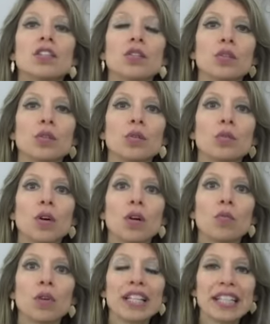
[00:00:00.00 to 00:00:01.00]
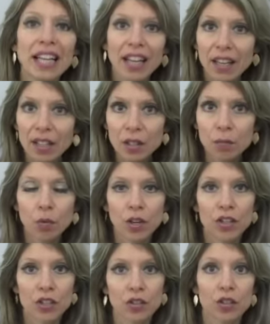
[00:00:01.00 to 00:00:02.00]
to retain the
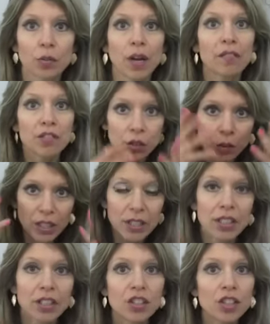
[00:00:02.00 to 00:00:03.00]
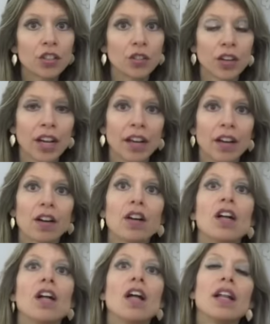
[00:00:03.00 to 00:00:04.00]
moisture. So after you condition your hair,
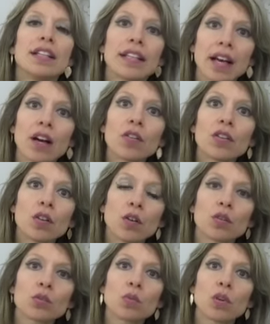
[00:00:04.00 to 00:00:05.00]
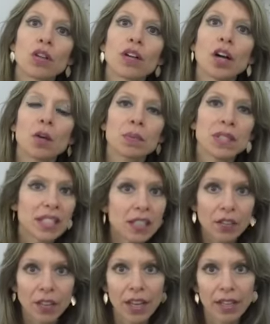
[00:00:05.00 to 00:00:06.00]
now the cold water helps
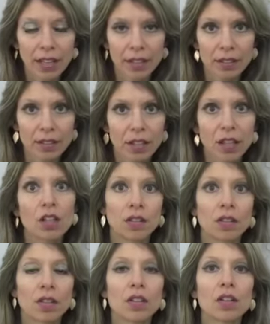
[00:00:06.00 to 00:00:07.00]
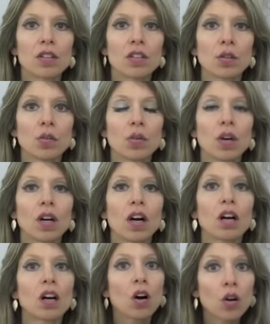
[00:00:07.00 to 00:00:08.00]
seal that in. So
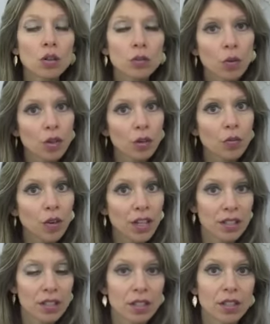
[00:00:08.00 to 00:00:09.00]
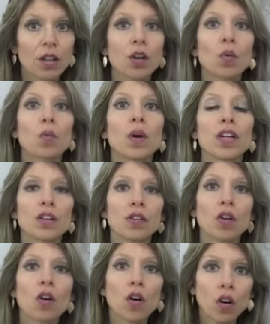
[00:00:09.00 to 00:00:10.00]
a cold water rinse, when
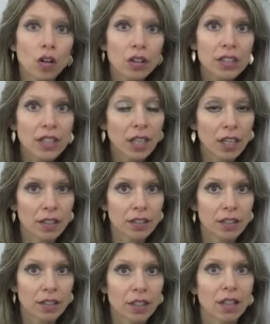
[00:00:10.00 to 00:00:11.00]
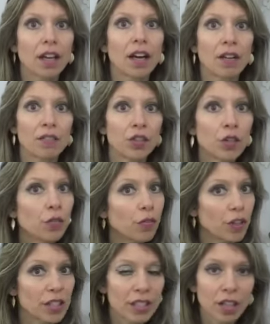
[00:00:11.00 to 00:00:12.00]
you're all done, after
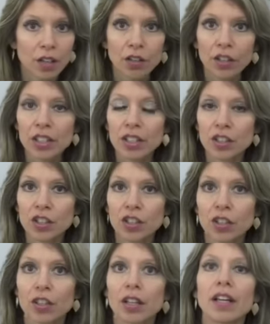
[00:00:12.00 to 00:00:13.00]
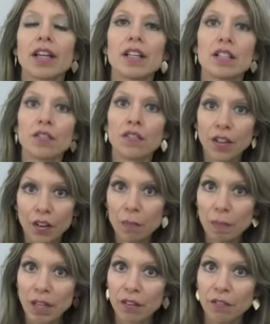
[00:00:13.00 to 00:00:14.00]
you've rinsed out your conditioner, is very
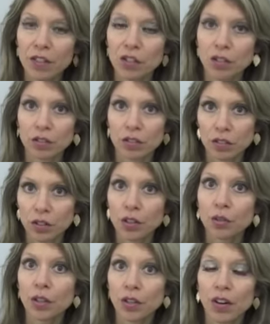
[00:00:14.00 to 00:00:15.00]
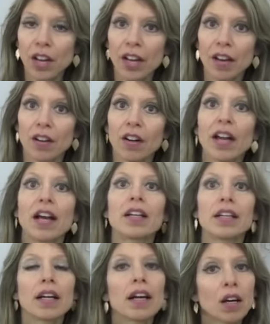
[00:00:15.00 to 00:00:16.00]
beneficial to your hair.
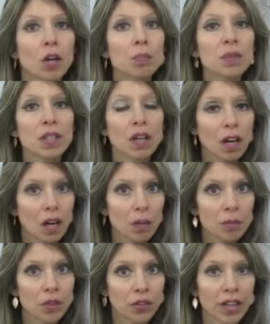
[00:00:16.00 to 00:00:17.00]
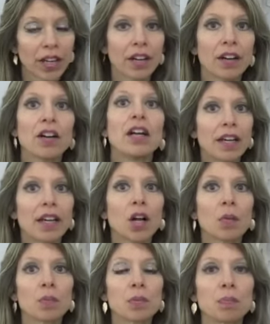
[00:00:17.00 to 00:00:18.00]
And it helps calm your hair, it
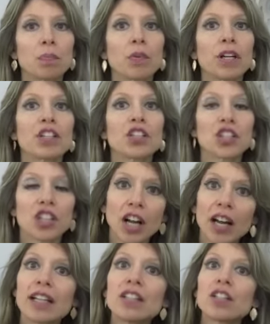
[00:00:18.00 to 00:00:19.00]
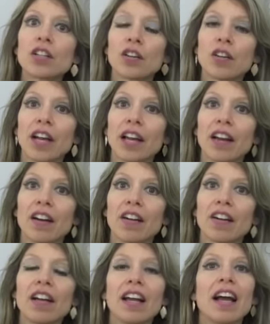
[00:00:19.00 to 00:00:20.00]
helps bring shine to your
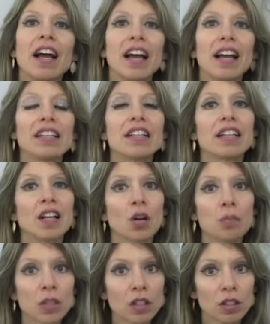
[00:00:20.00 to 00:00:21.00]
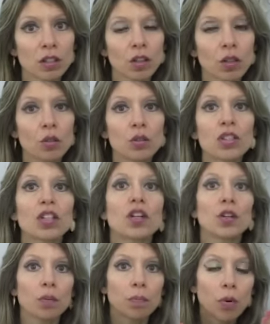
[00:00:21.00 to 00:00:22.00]
hair, and it helps close
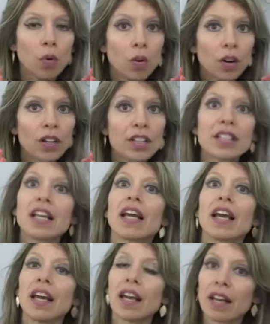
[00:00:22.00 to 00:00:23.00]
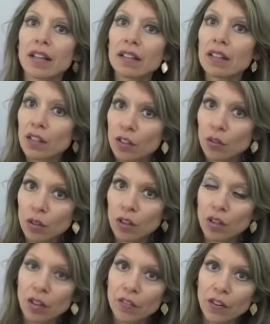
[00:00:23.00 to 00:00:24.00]
your pores and the
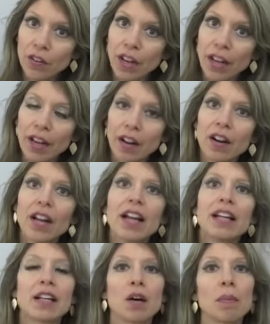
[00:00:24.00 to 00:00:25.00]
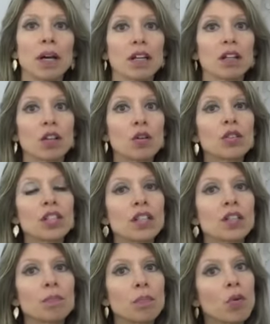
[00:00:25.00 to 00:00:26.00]
cuticle of your hair. Now, by
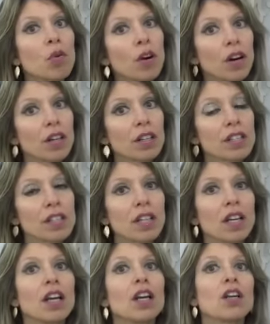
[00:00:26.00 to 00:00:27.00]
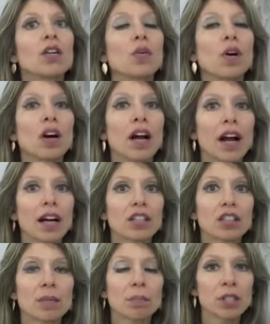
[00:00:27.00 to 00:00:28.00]
closing the pores, you are
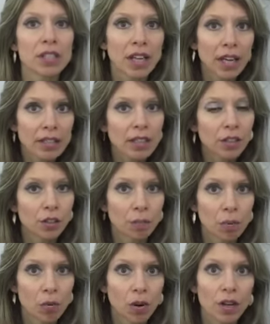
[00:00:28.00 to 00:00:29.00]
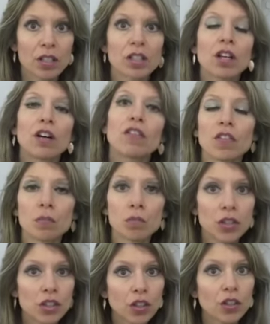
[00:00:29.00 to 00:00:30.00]
actually protecting your pores
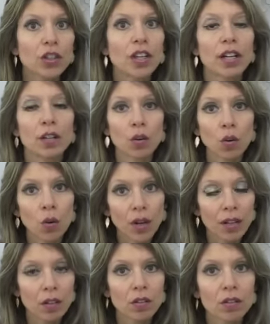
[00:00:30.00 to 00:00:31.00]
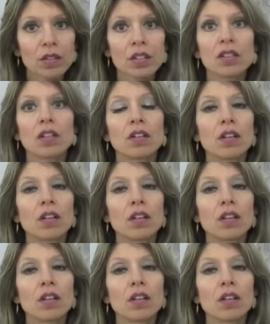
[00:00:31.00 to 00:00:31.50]
from dirt and oils,